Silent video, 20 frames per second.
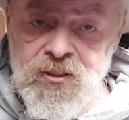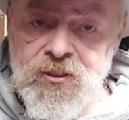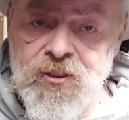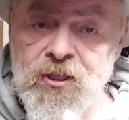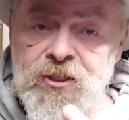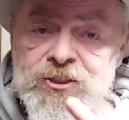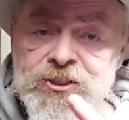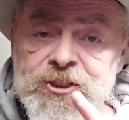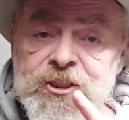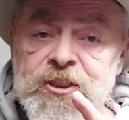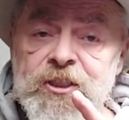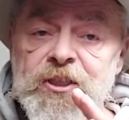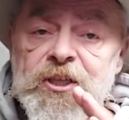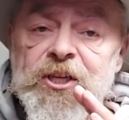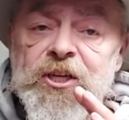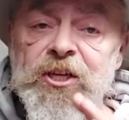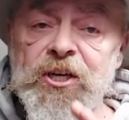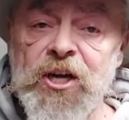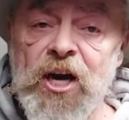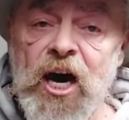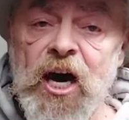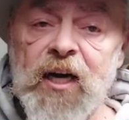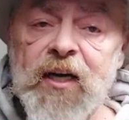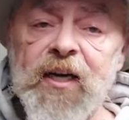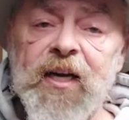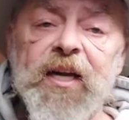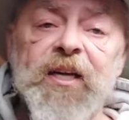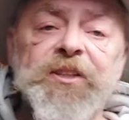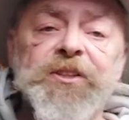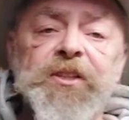does
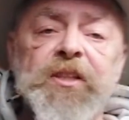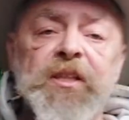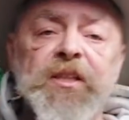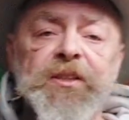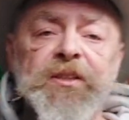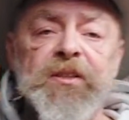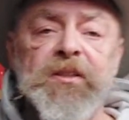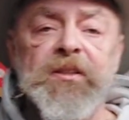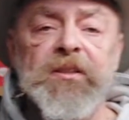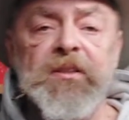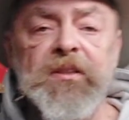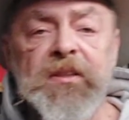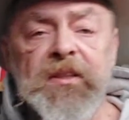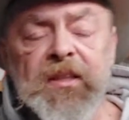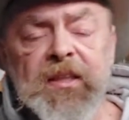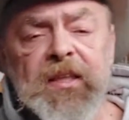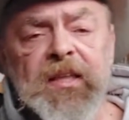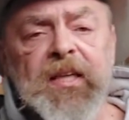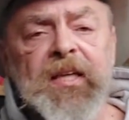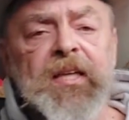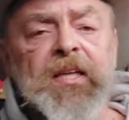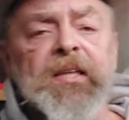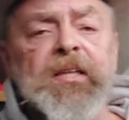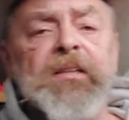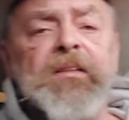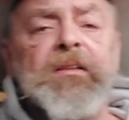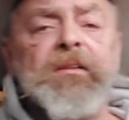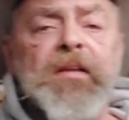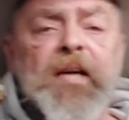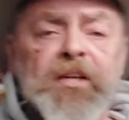not exist
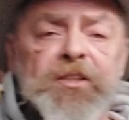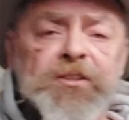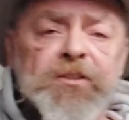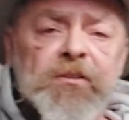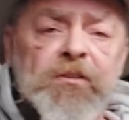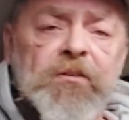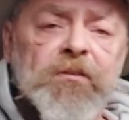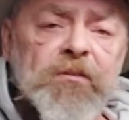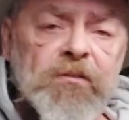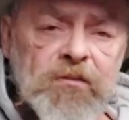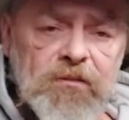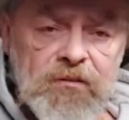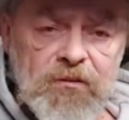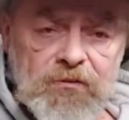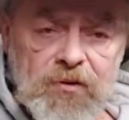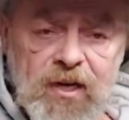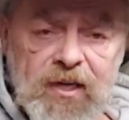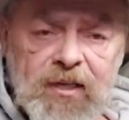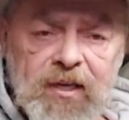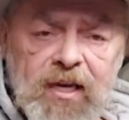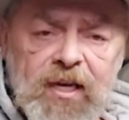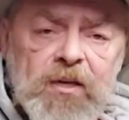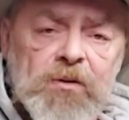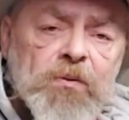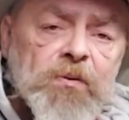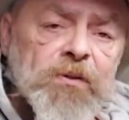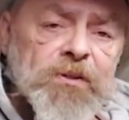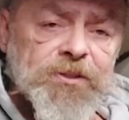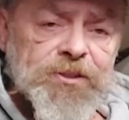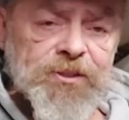in National Rein
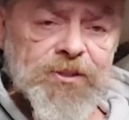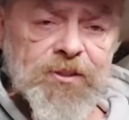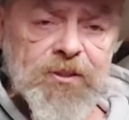Cow Horse